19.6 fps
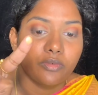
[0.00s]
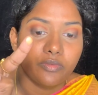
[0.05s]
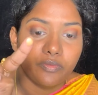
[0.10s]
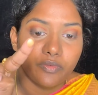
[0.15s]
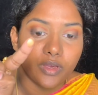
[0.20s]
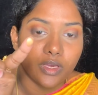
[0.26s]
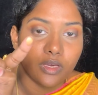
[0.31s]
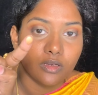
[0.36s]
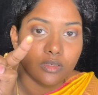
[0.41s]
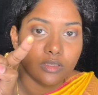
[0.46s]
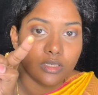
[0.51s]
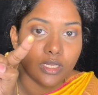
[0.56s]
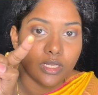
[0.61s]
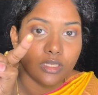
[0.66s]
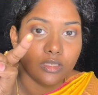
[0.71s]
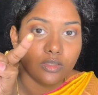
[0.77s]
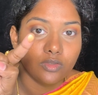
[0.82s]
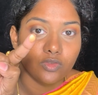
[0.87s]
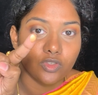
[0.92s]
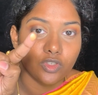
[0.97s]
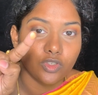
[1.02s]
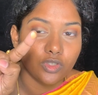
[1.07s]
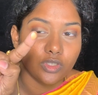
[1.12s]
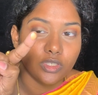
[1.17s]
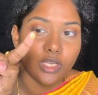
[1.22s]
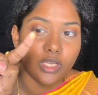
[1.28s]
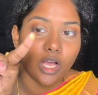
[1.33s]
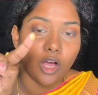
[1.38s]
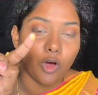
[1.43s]
fingers like this. Just
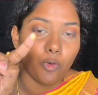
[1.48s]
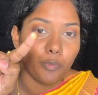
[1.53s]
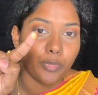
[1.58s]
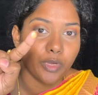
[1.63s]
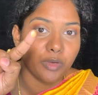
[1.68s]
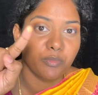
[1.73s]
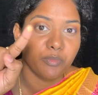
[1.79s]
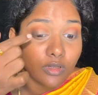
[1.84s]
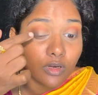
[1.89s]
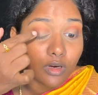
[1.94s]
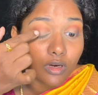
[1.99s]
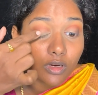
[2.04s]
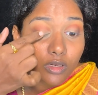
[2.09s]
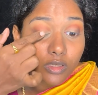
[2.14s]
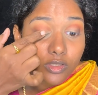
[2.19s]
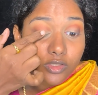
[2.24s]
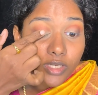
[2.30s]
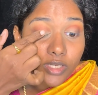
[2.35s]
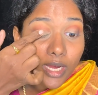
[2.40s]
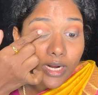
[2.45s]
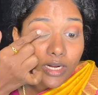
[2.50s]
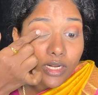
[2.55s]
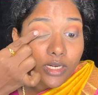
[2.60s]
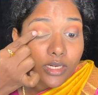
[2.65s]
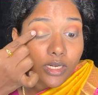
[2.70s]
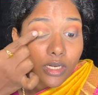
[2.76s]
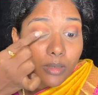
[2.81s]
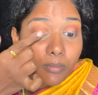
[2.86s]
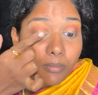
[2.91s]
see how the
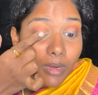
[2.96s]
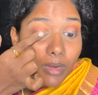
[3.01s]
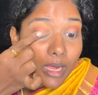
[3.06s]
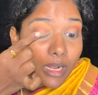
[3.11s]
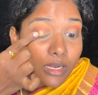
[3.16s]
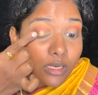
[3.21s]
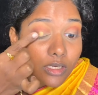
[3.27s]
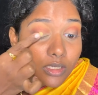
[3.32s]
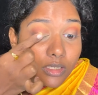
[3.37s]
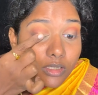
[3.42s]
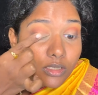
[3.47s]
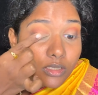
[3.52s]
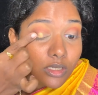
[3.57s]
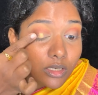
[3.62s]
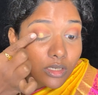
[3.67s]
Jacklyn Hill palette.